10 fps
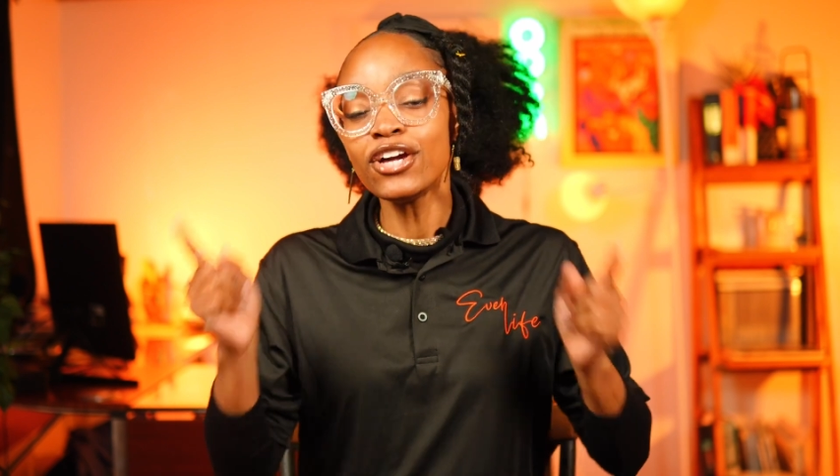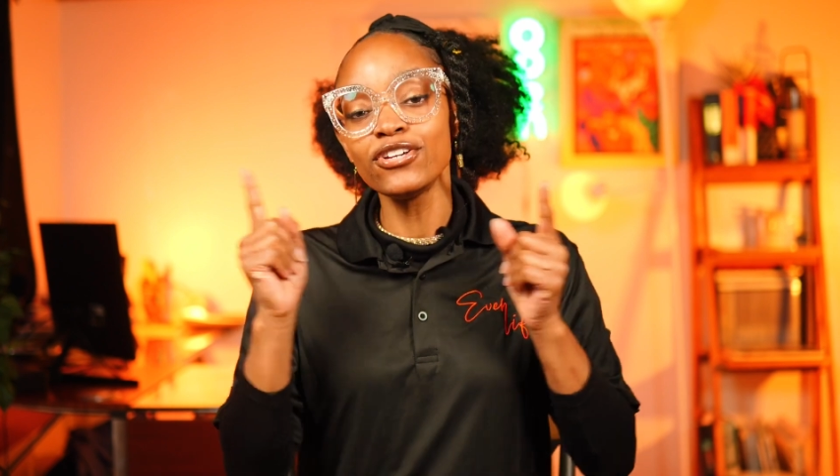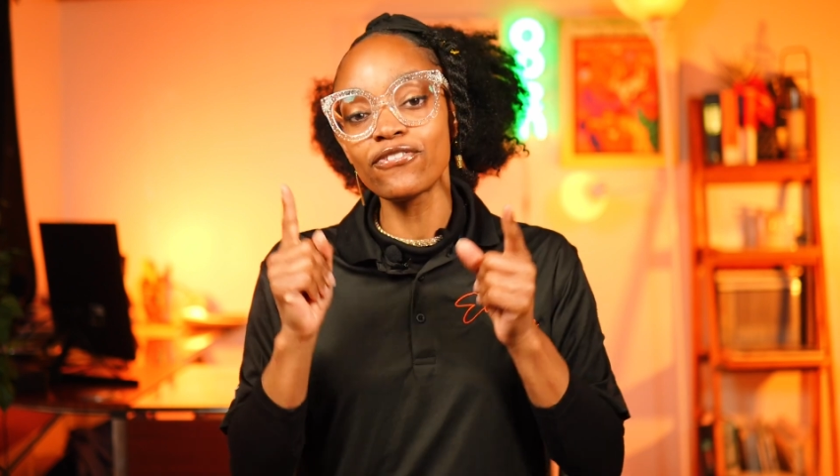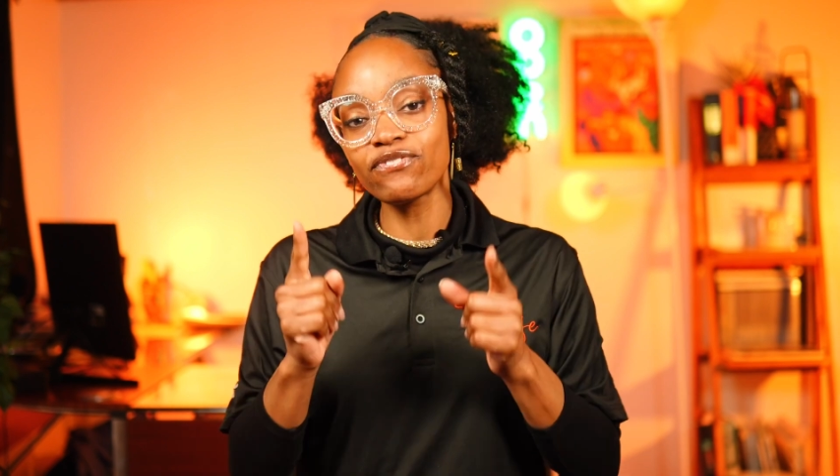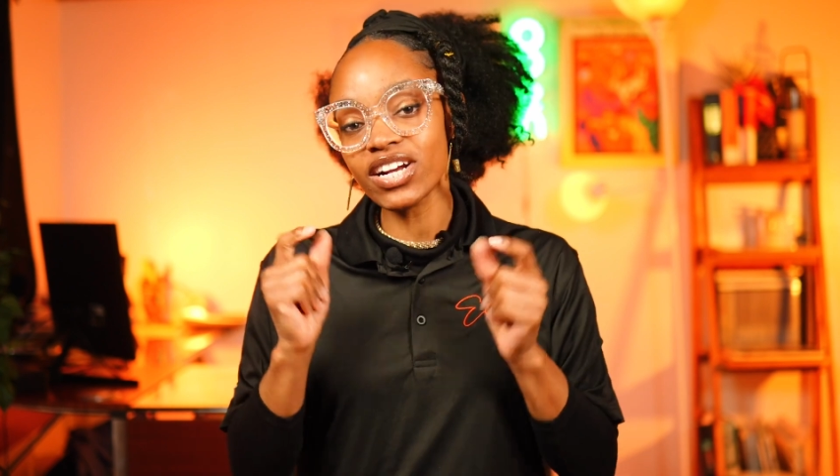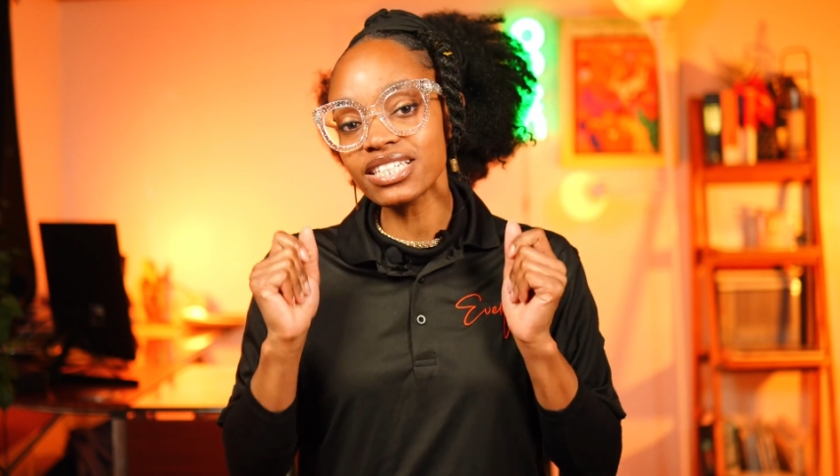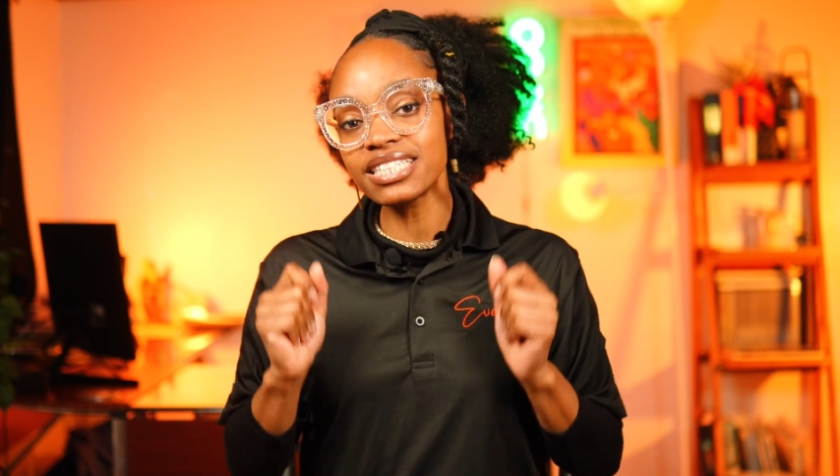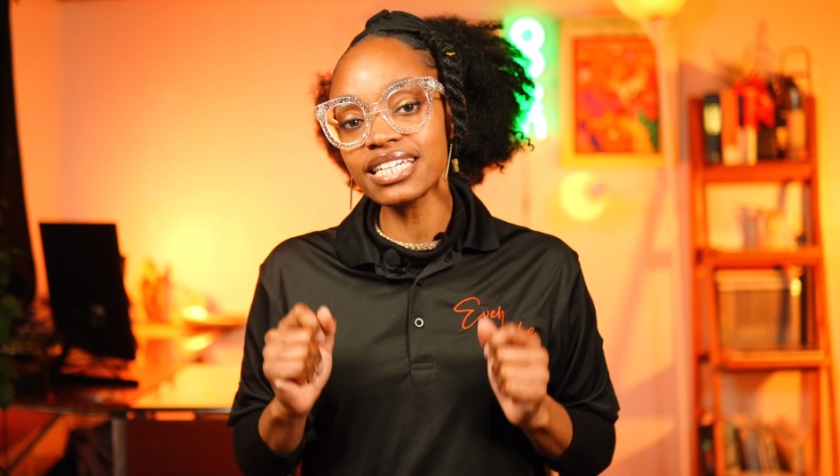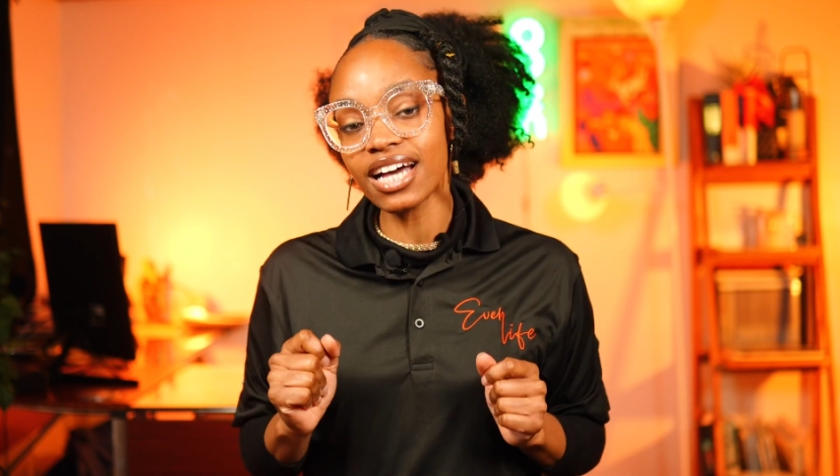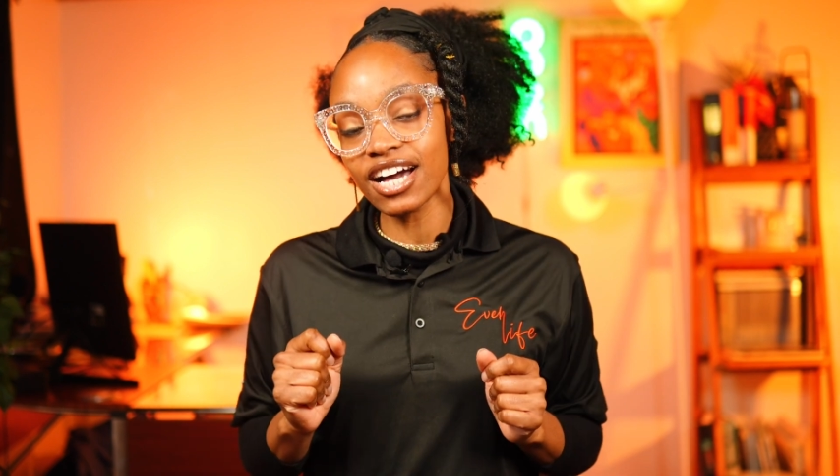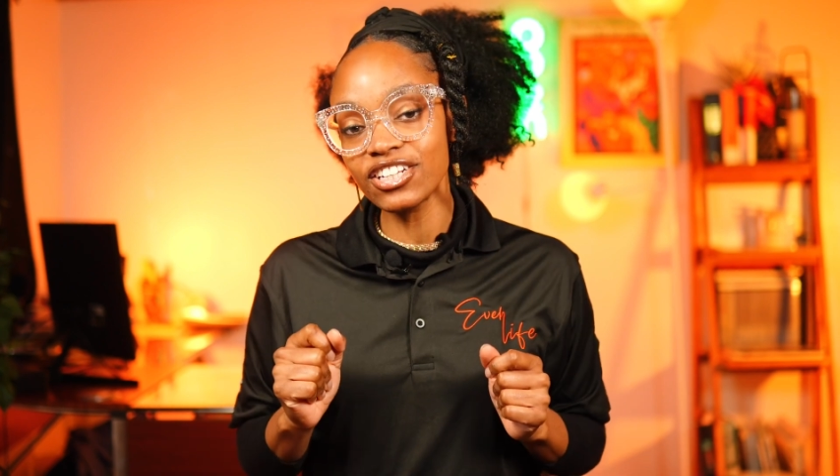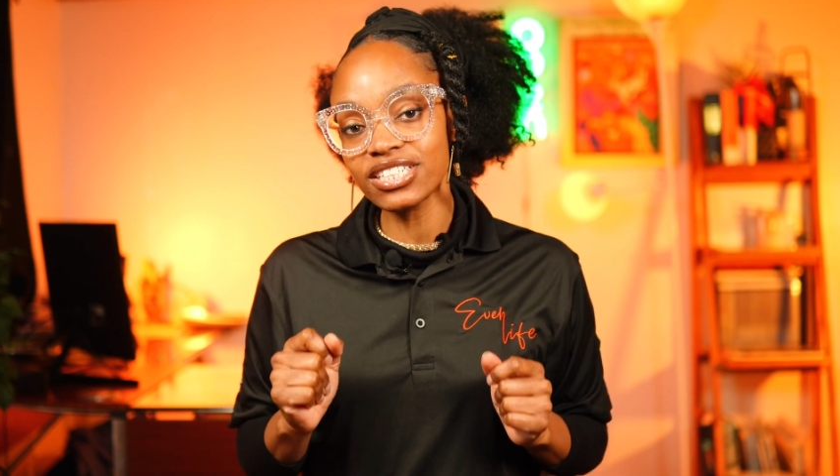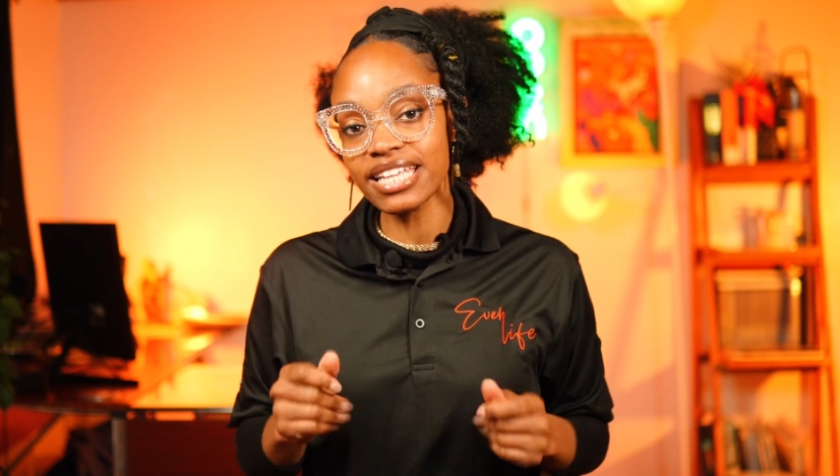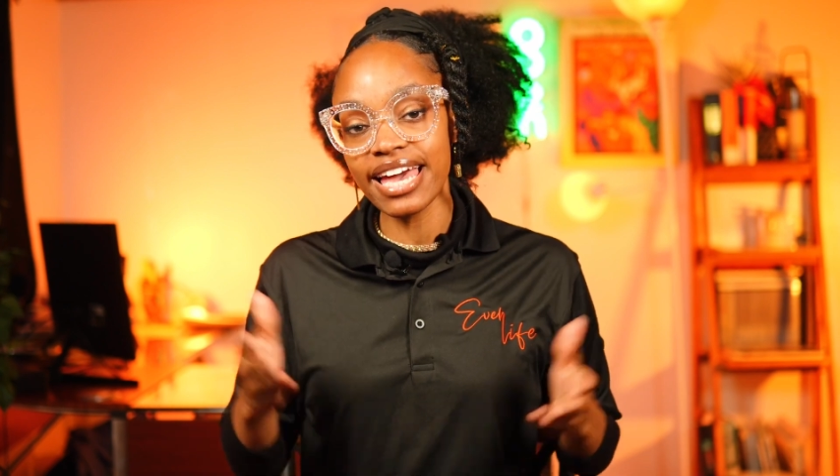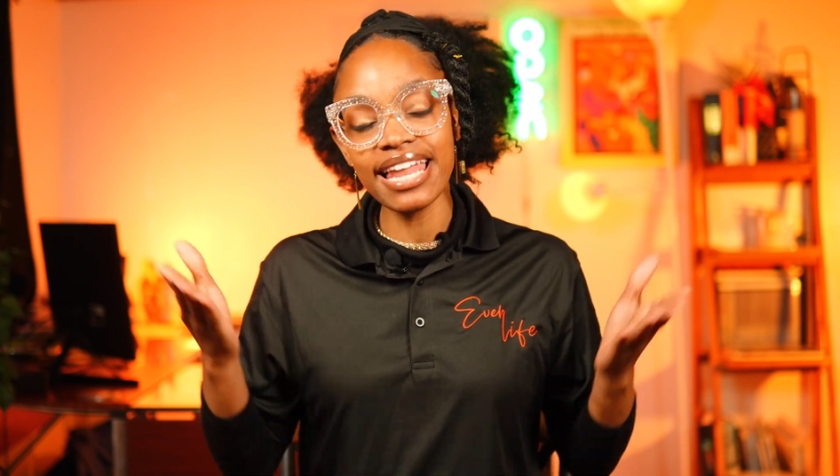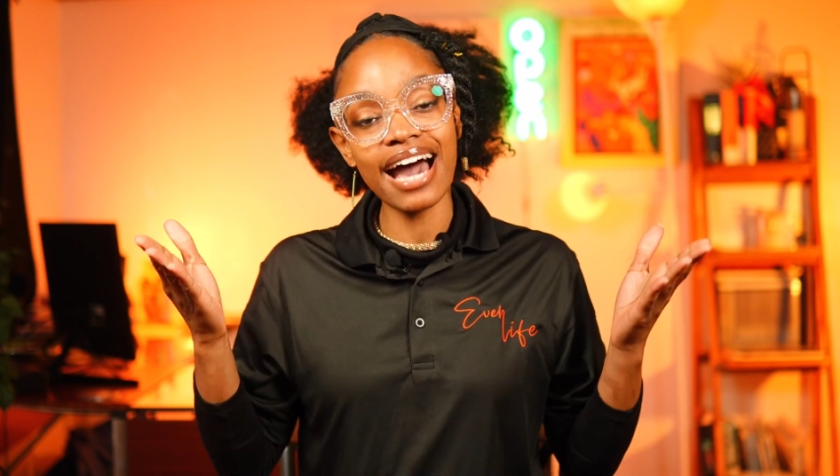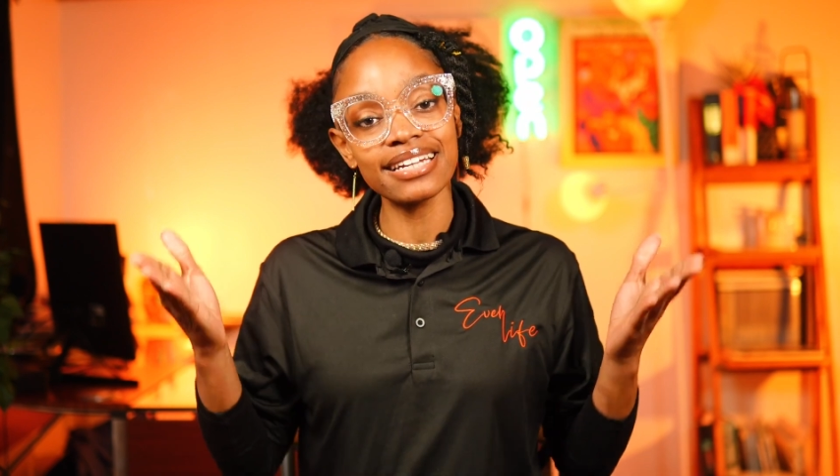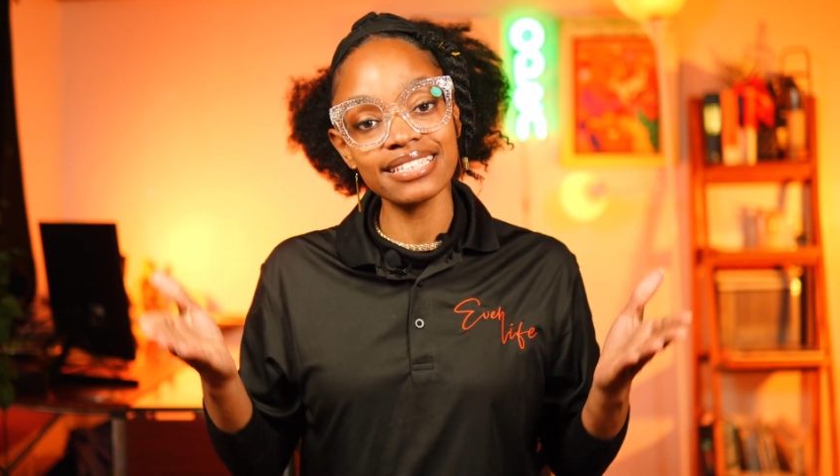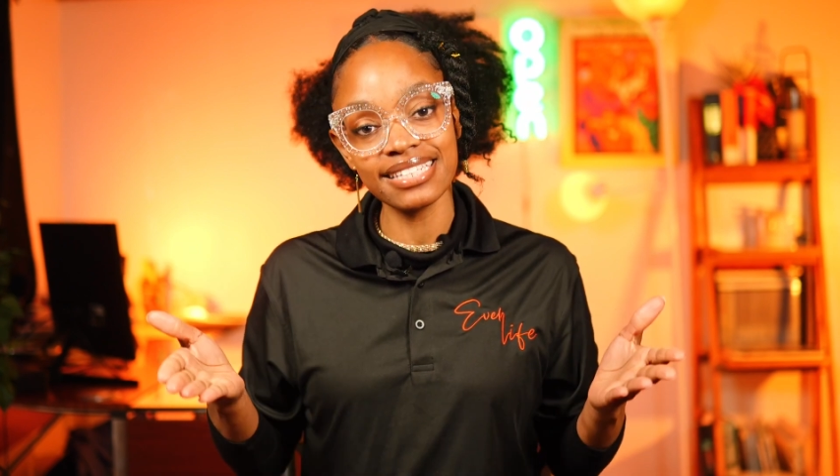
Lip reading: you first need to understand how to